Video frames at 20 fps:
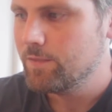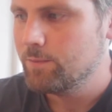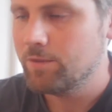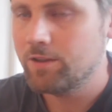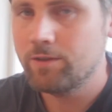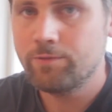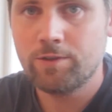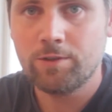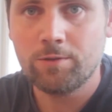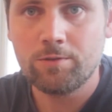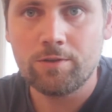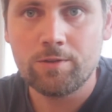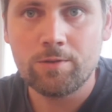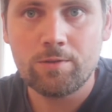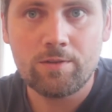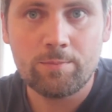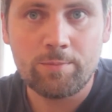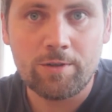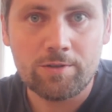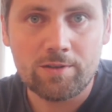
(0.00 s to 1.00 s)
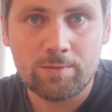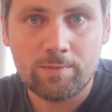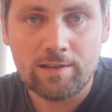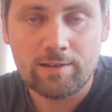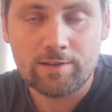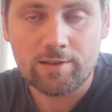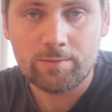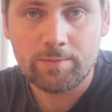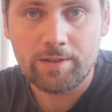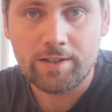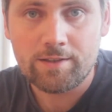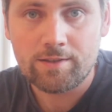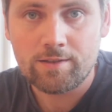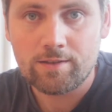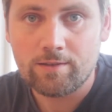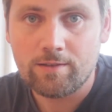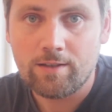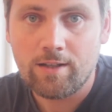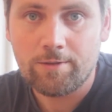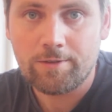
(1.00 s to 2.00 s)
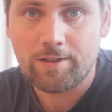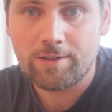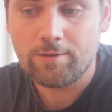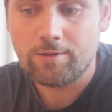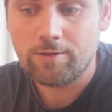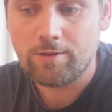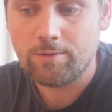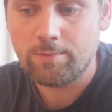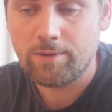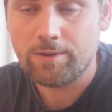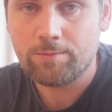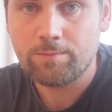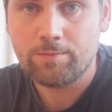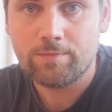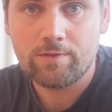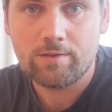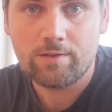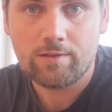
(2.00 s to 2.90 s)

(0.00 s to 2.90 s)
But if you don't know about the military base, how can you know about